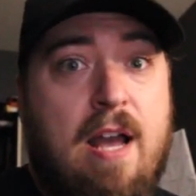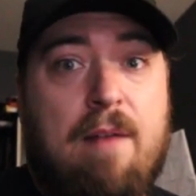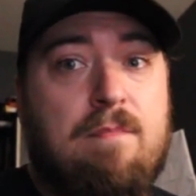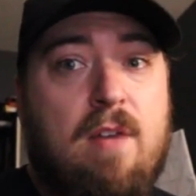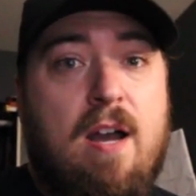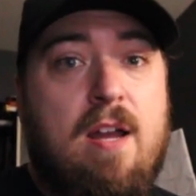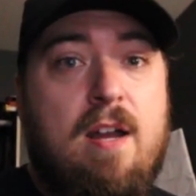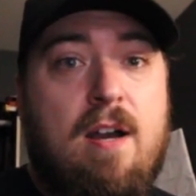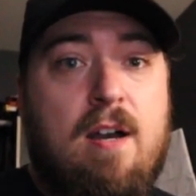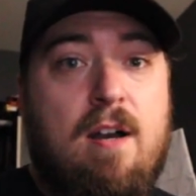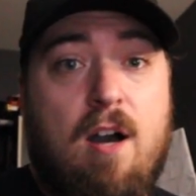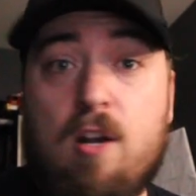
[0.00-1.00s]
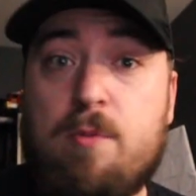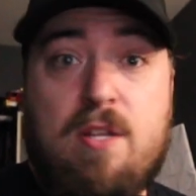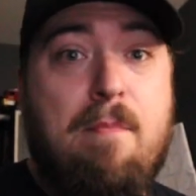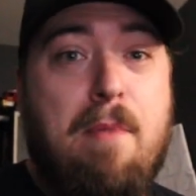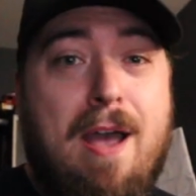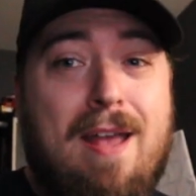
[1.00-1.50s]
yeah, I
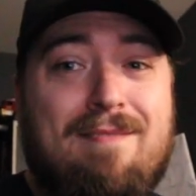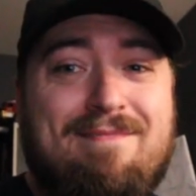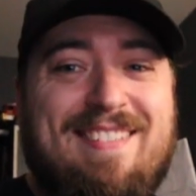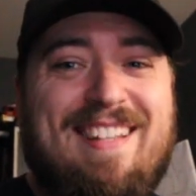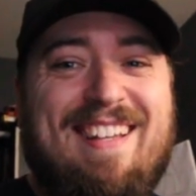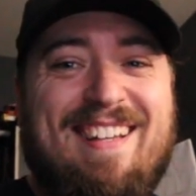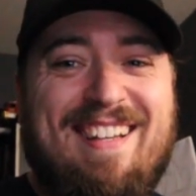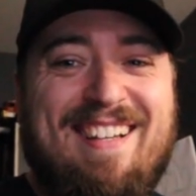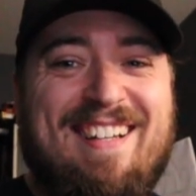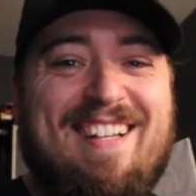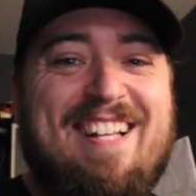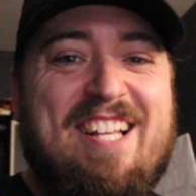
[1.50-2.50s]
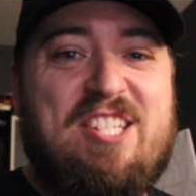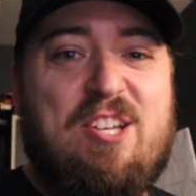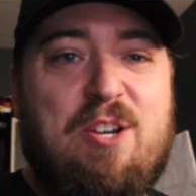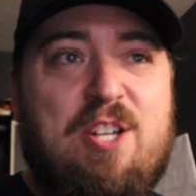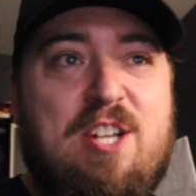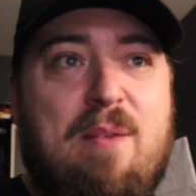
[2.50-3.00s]
100% buy it.
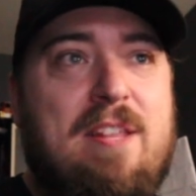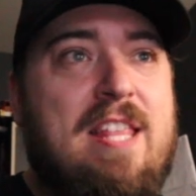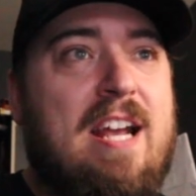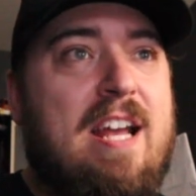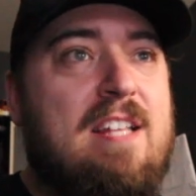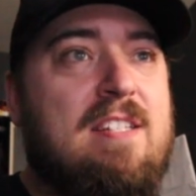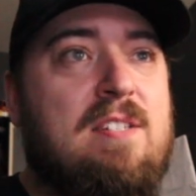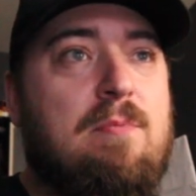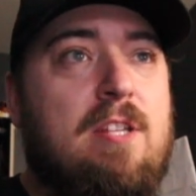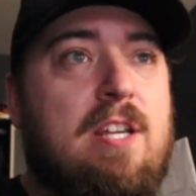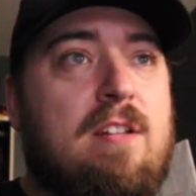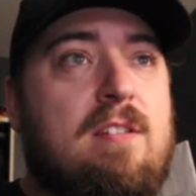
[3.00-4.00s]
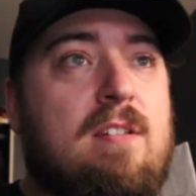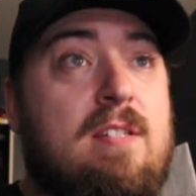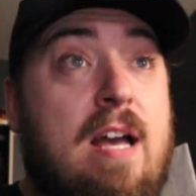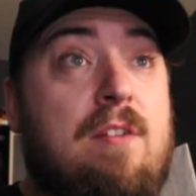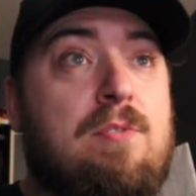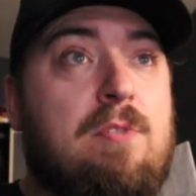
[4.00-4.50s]
So good job on that, guys. It's really good. It
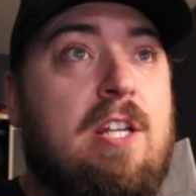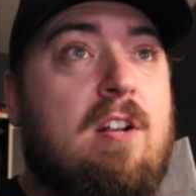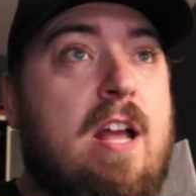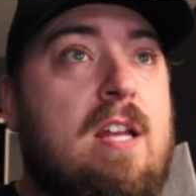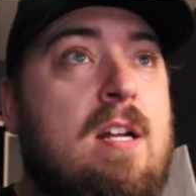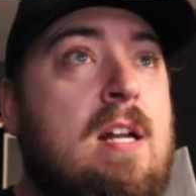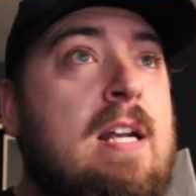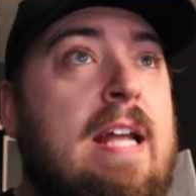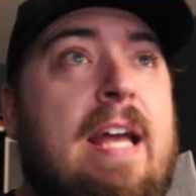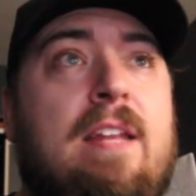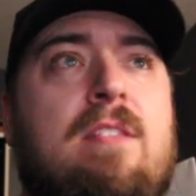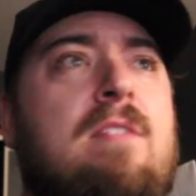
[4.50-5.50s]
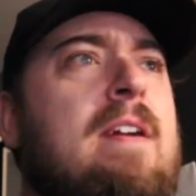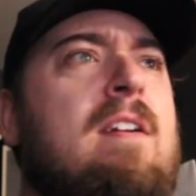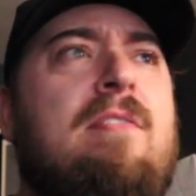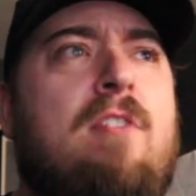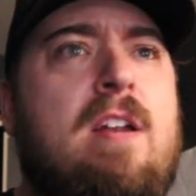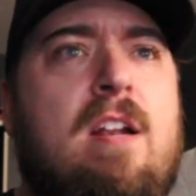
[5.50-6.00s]
sounds really great. And at the
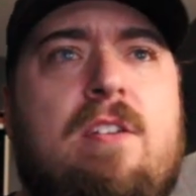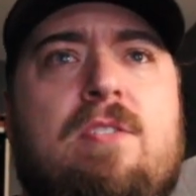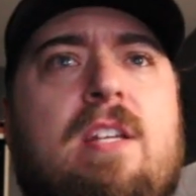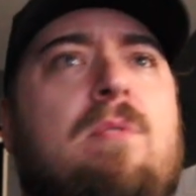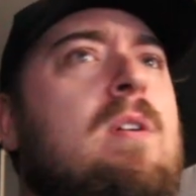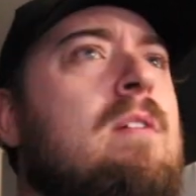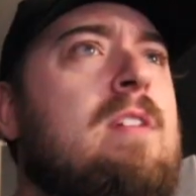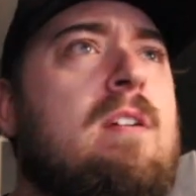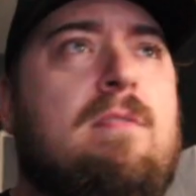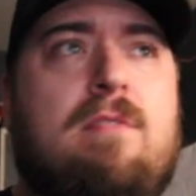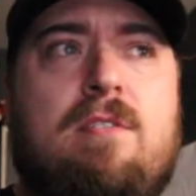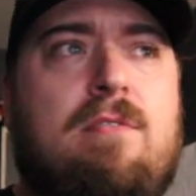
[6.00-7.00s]
very front here, you see one of their